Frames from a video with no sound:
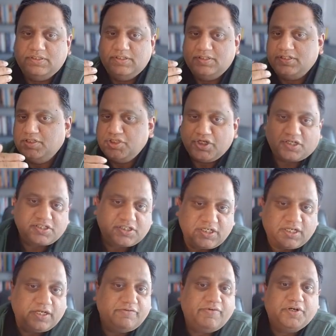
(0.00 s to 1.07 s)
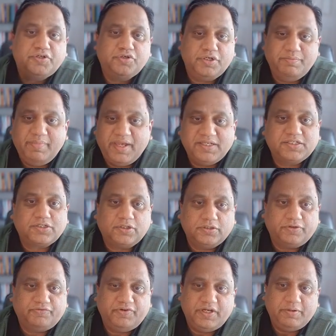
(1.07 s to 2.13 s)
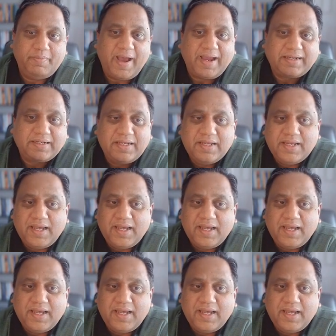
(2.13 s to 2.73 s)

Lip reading: is adjusting inventory based on the feedback.